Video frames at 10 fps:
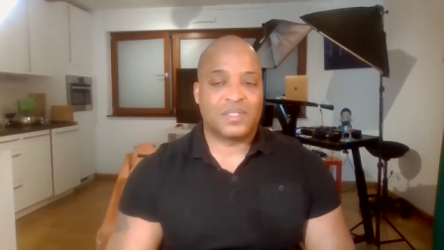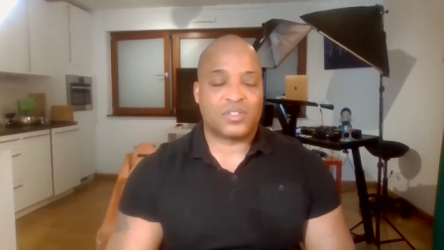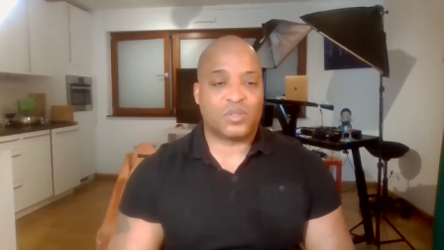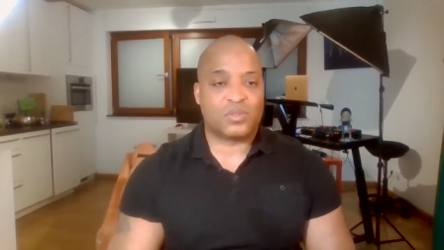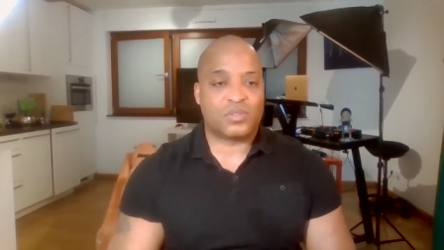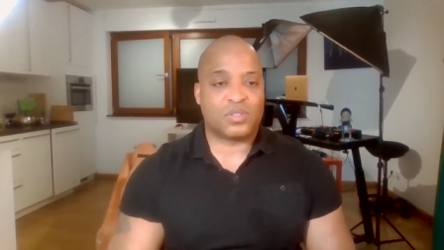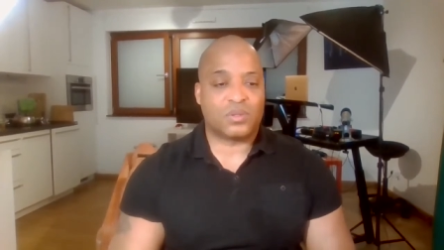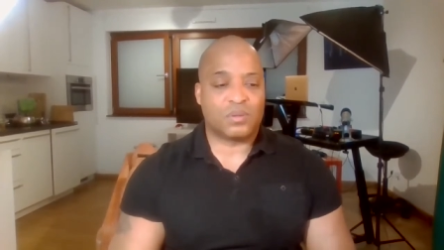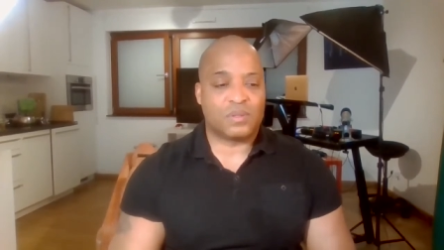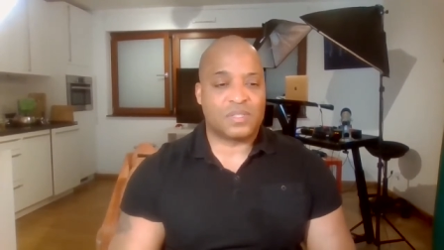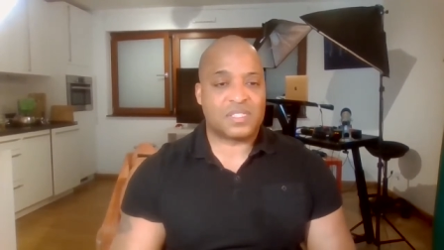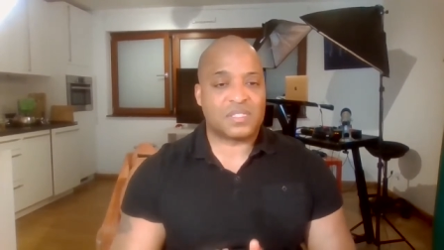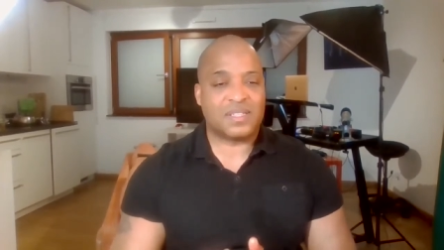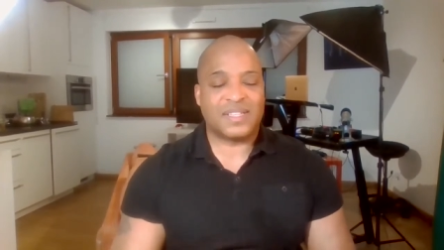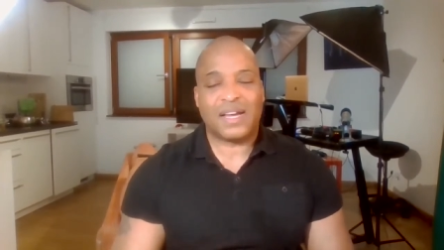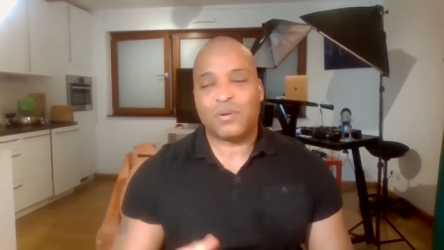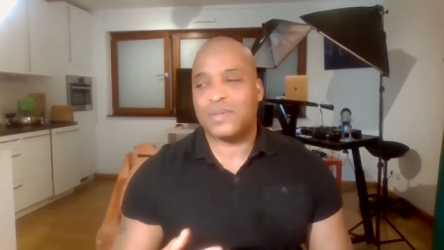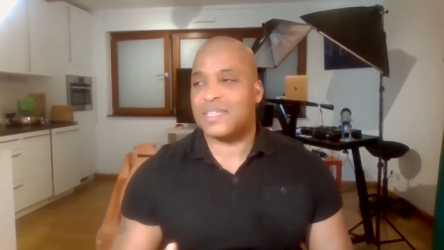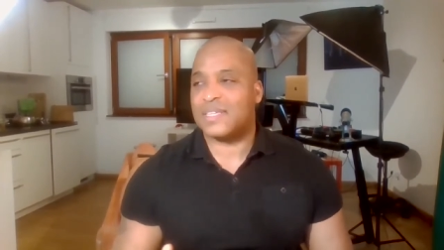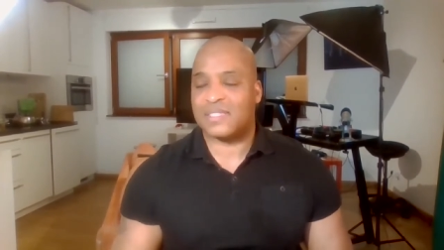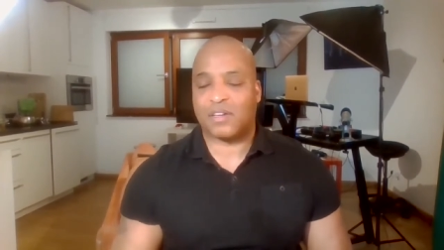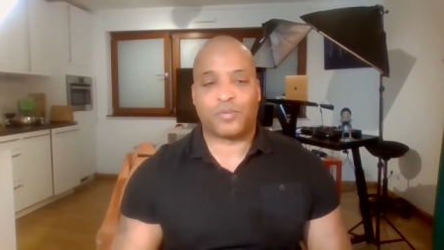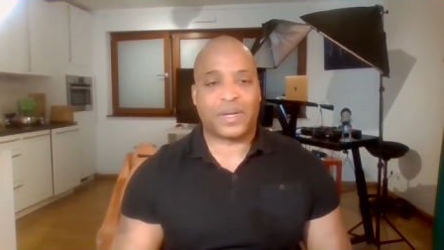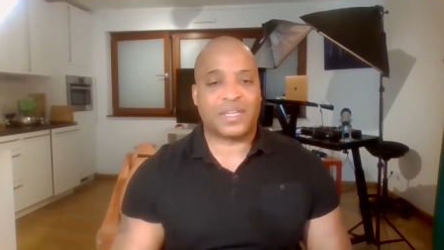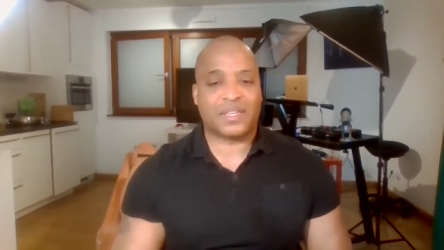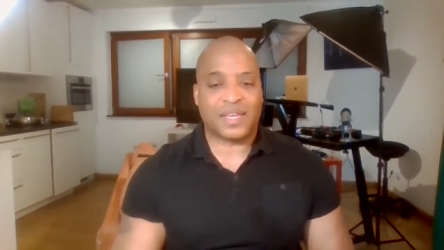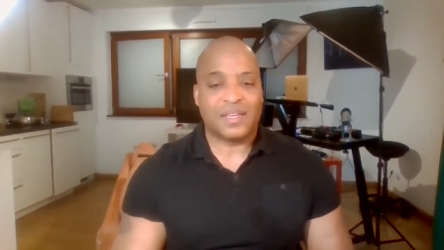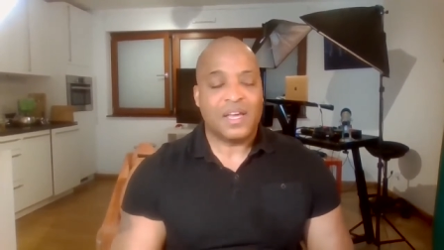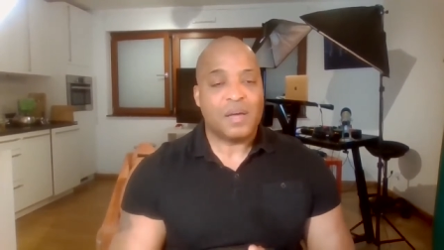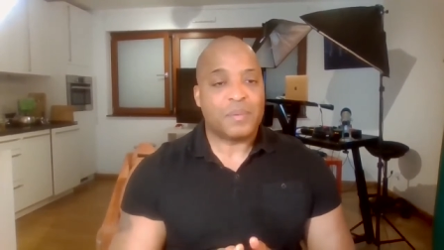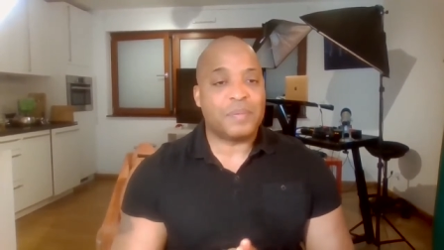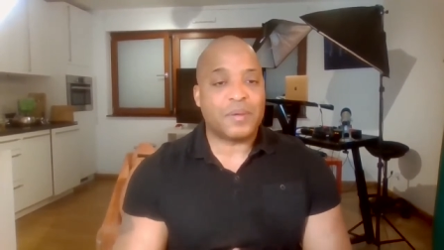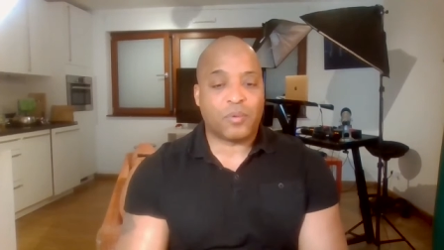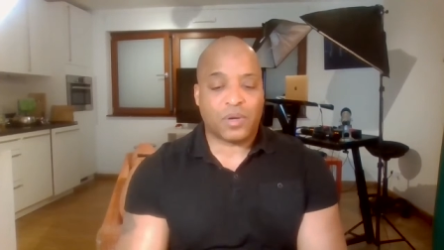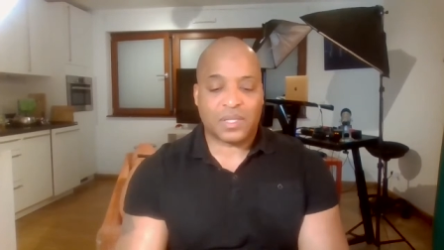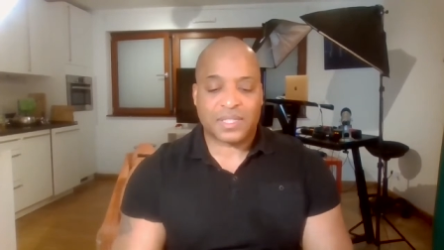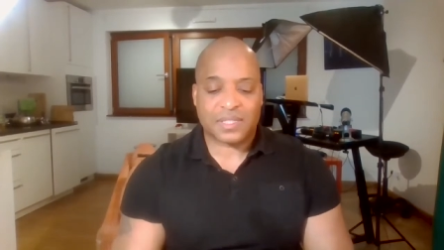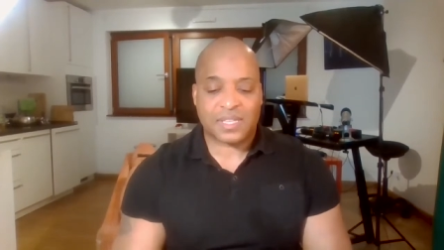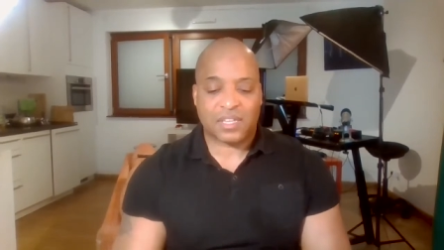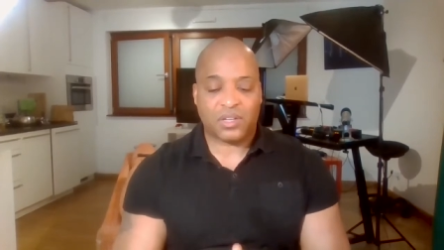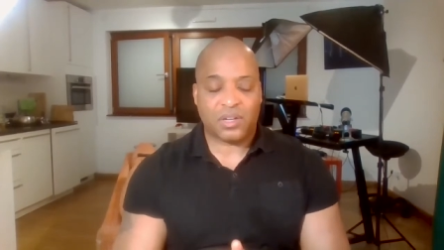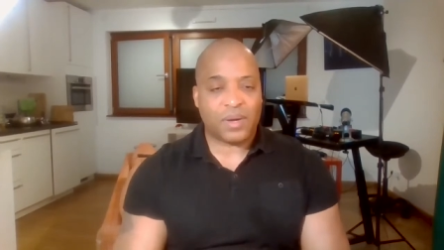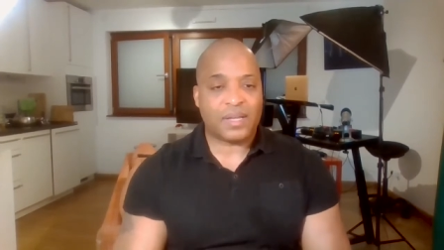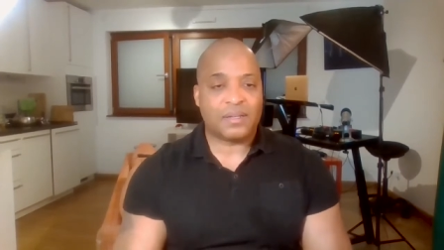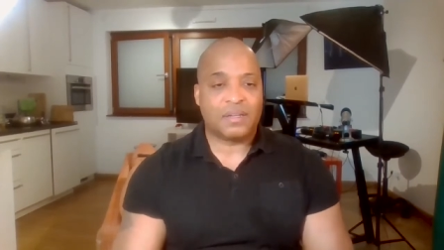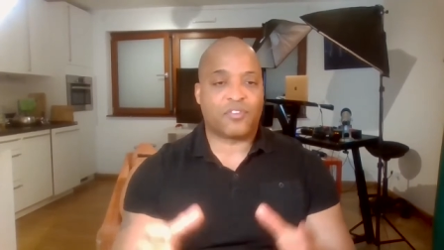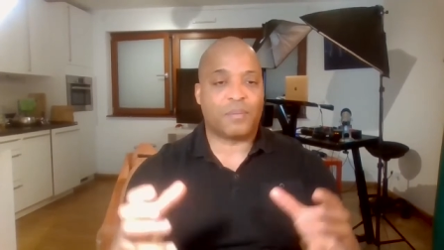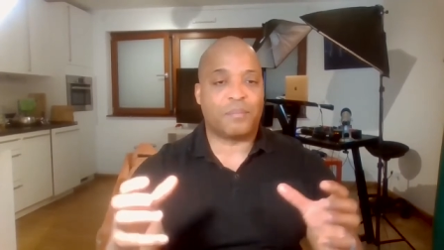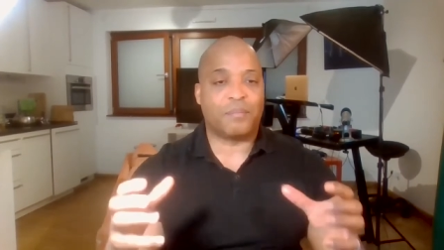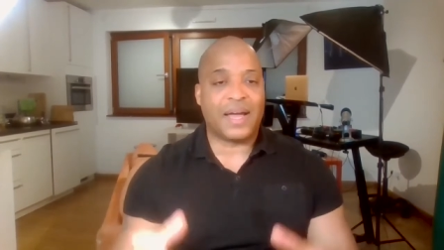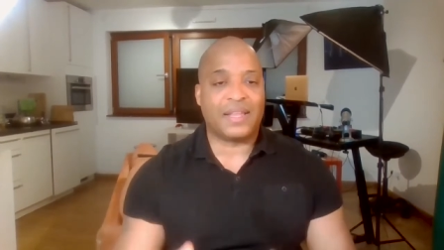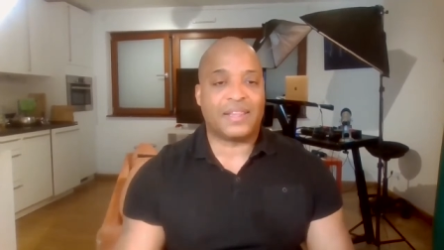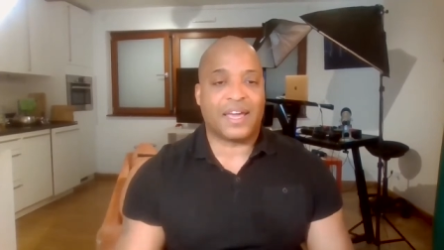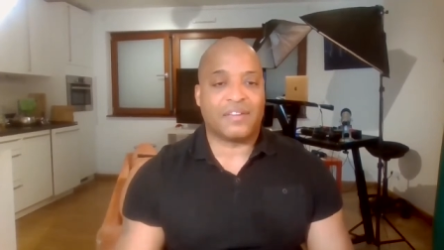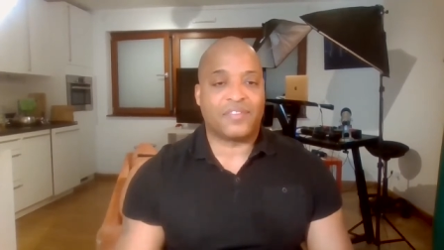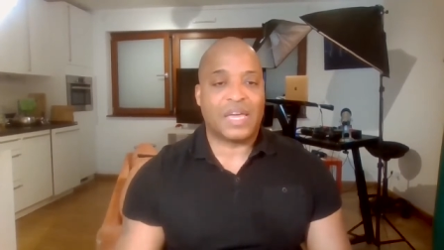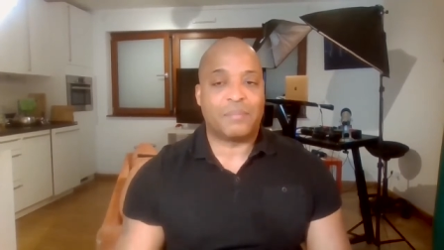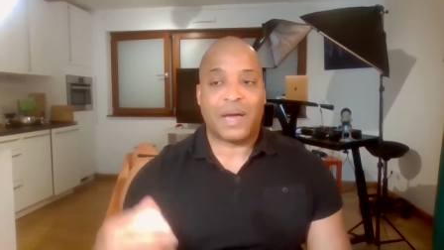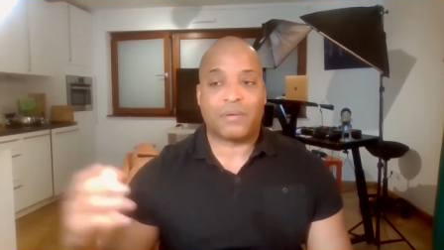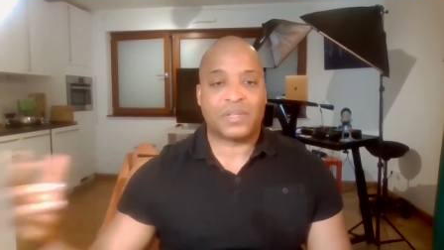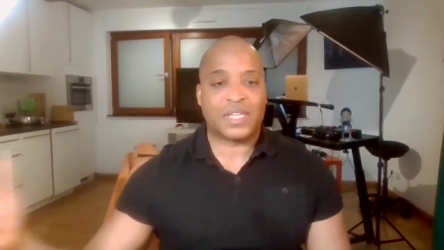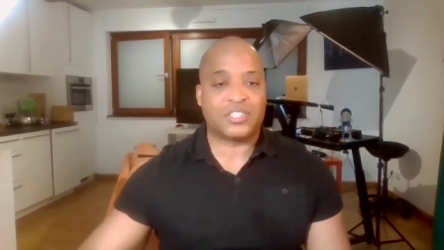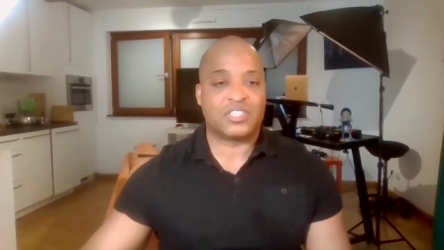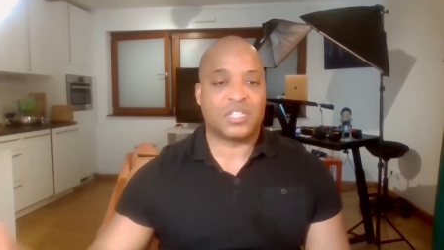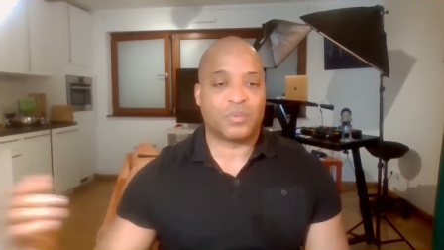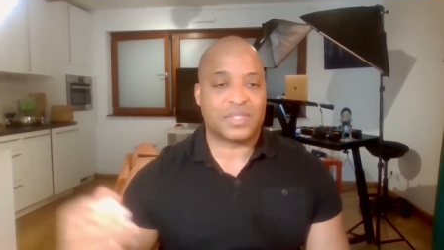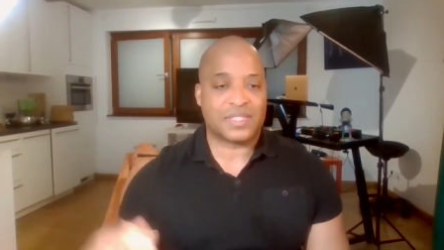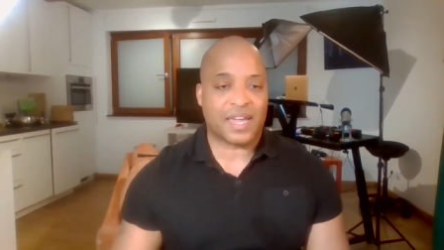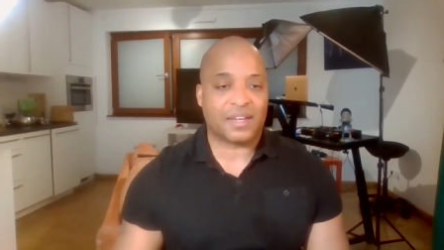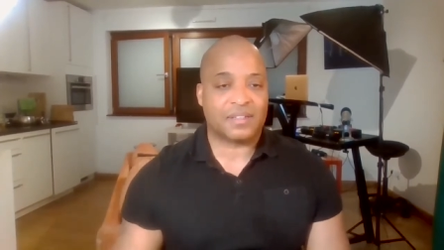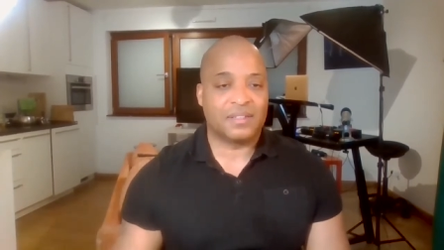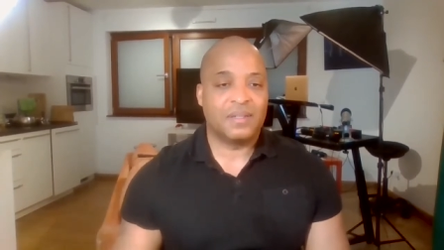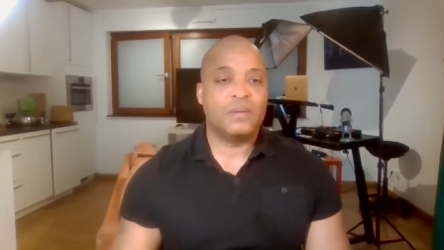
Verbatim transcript: to to I don't want to say self-regulate, but be willing to say, you know what, for my life and my relationship with tech,